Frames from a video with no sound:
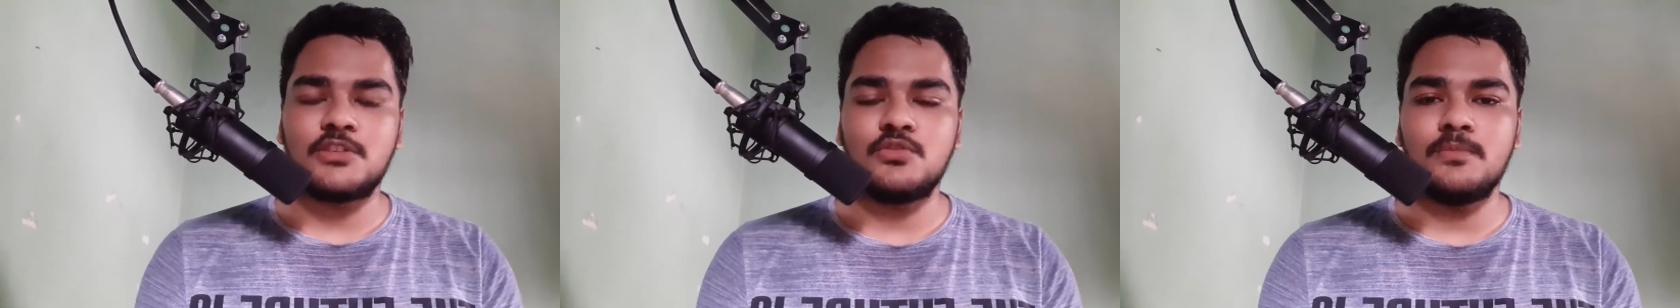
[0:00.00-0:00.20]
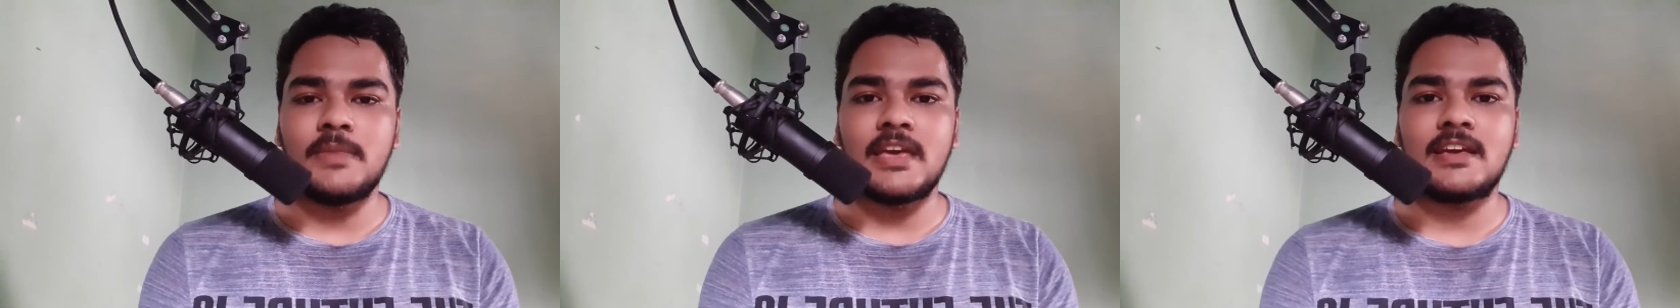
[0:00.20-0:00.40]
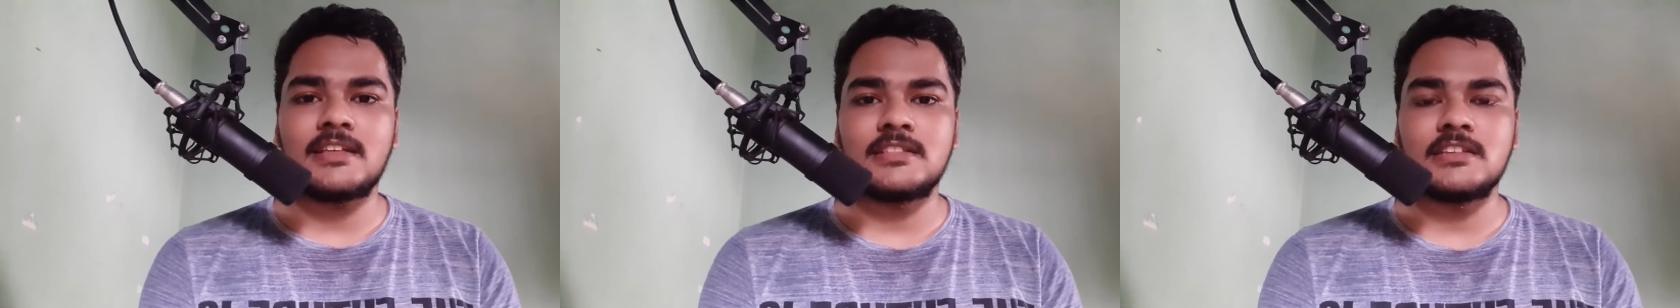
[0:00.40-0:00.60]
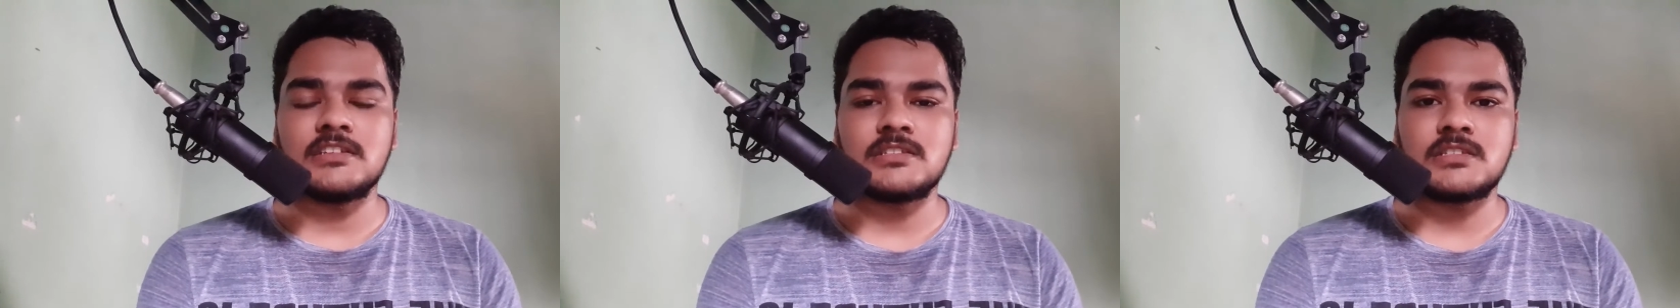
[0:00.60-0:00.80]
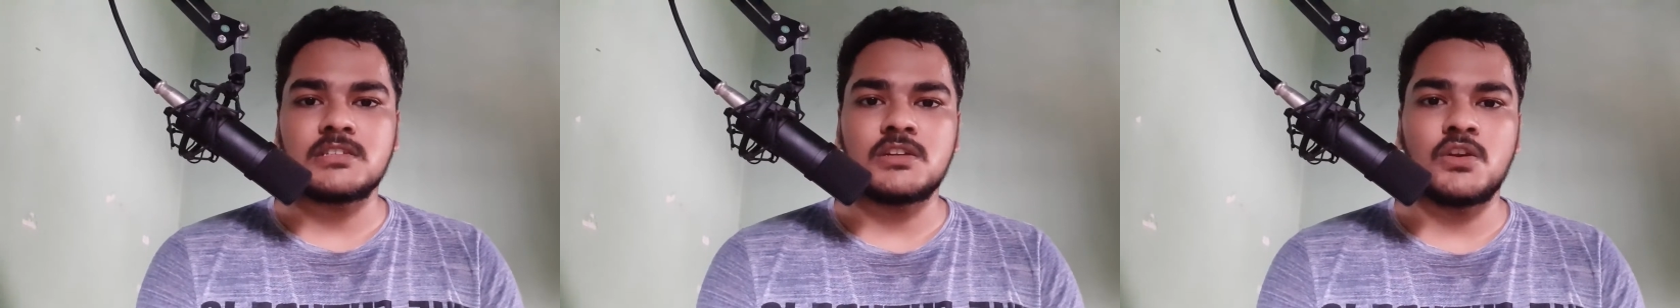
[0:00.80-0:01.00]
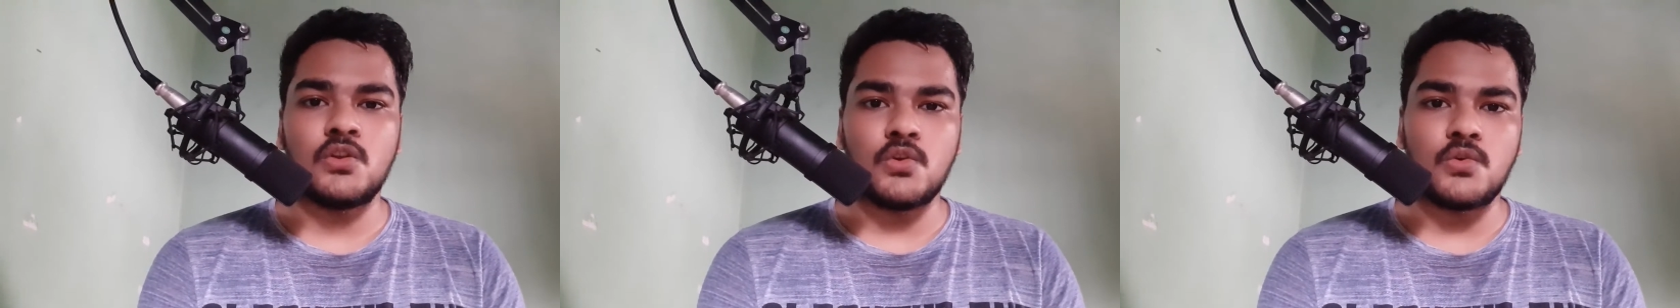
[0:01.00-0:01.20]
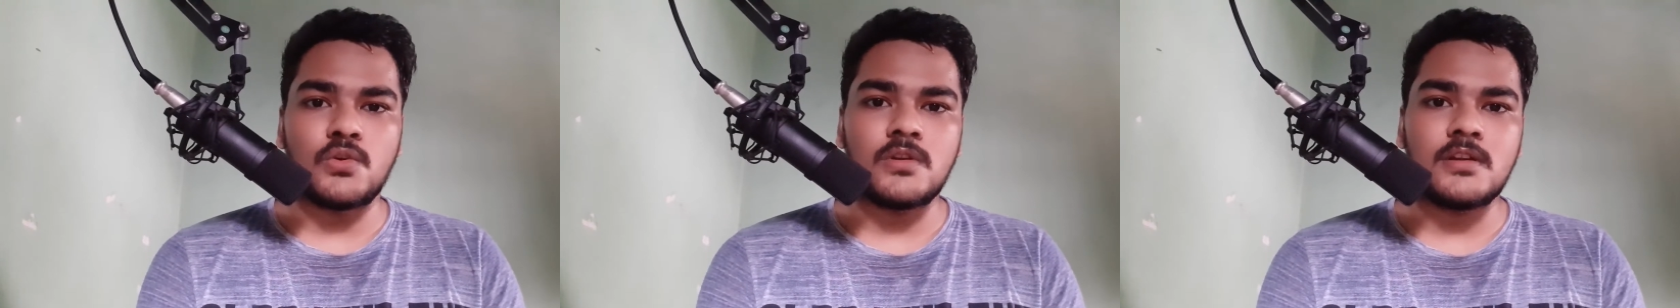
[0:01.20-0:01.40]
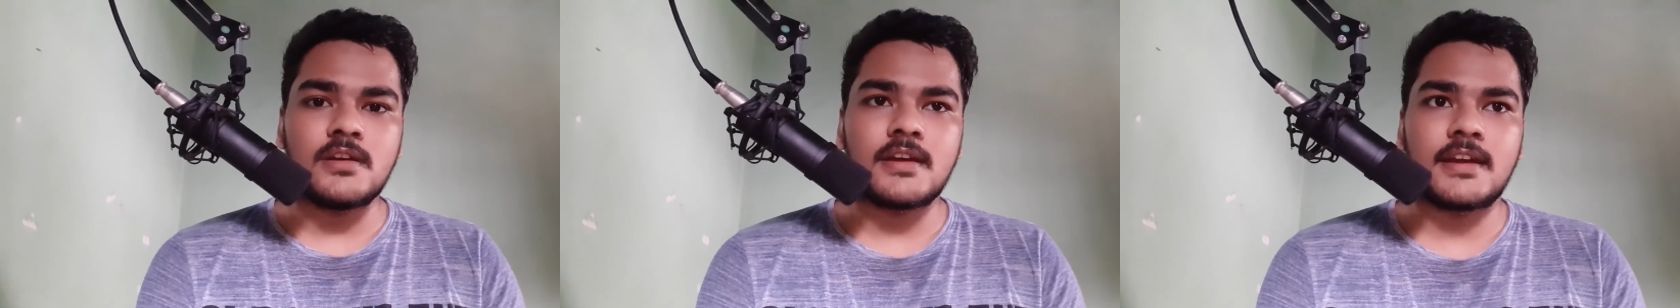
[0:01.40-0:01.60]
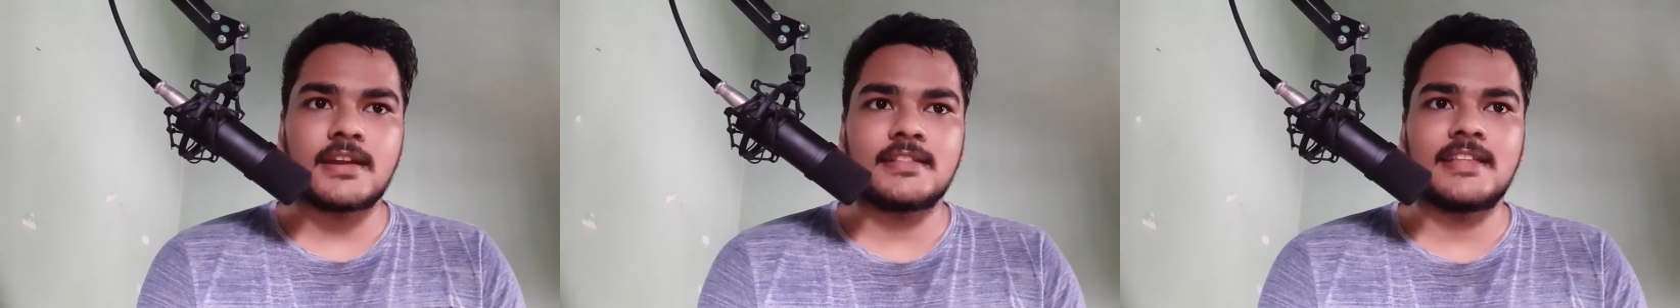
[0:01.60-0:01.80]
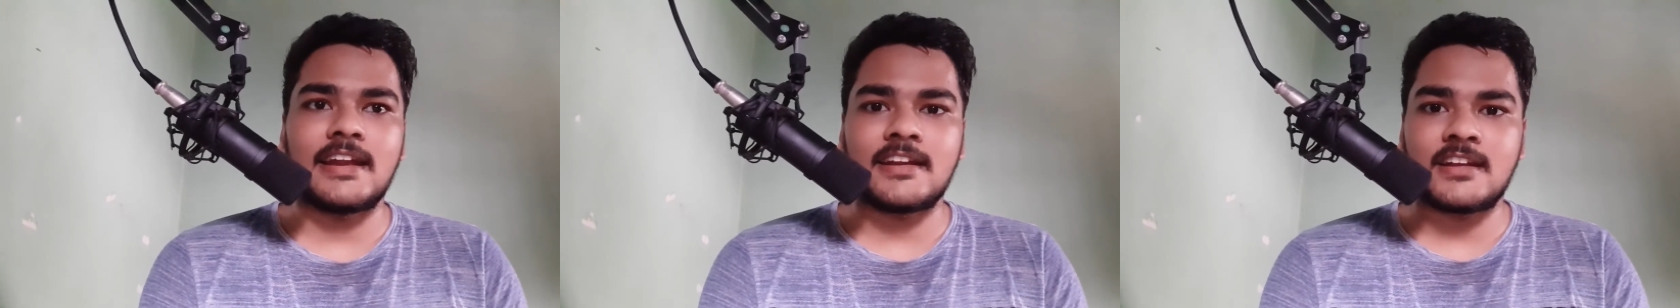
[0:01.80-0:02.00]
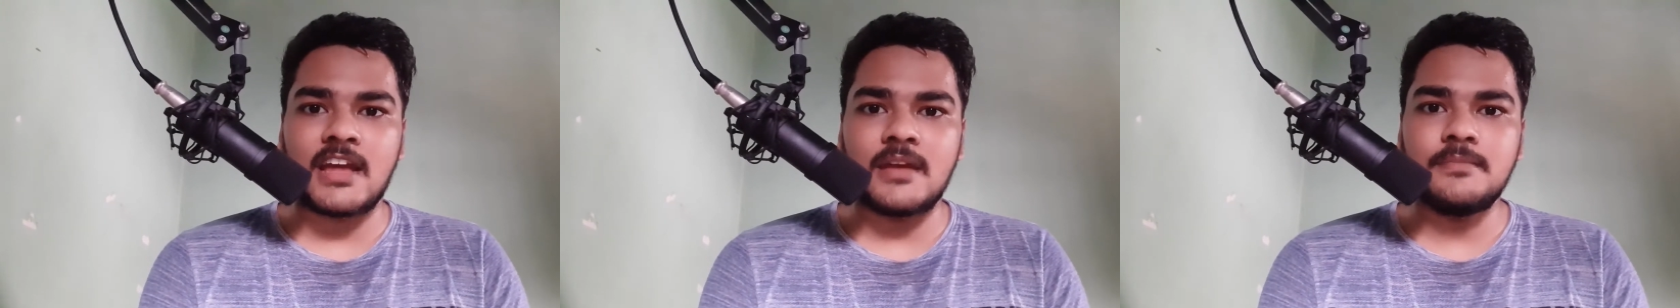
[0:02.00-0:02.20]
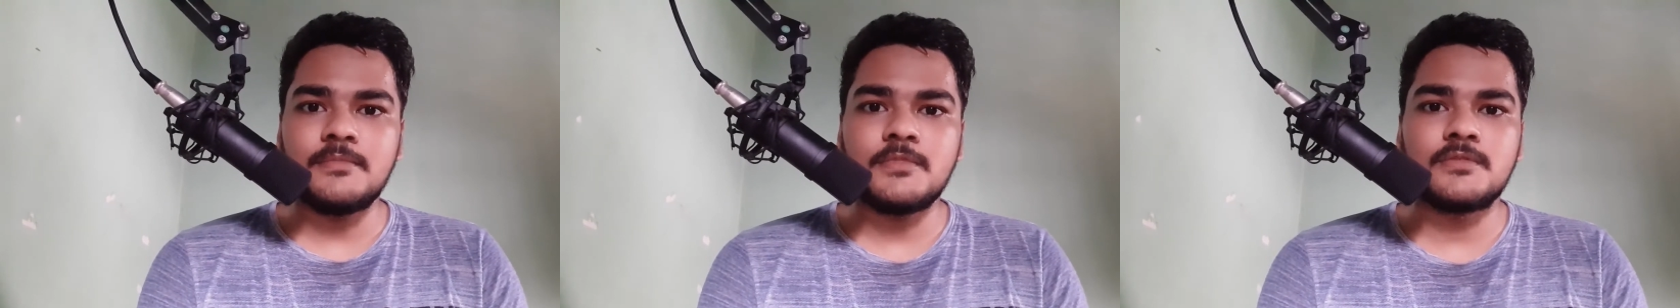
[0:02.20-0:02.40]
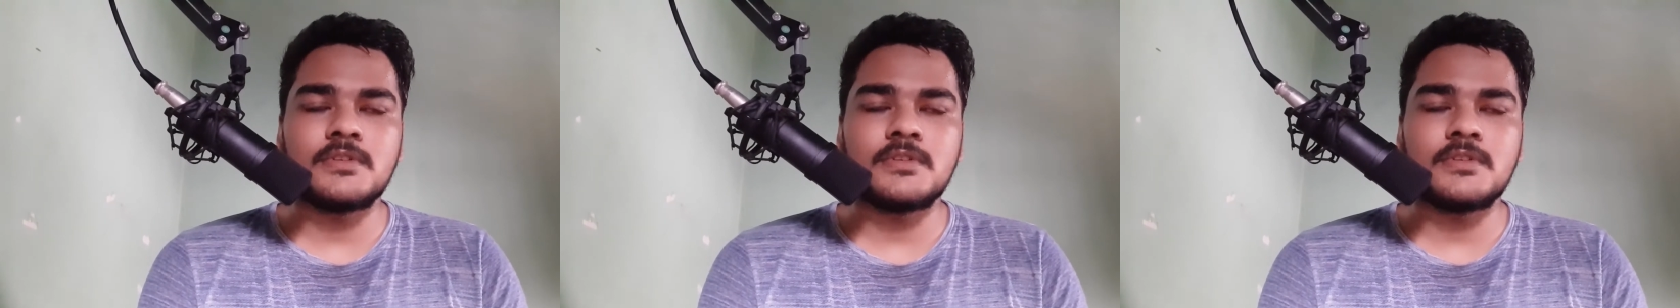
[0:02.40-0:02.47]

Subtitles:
to make this clone at that time?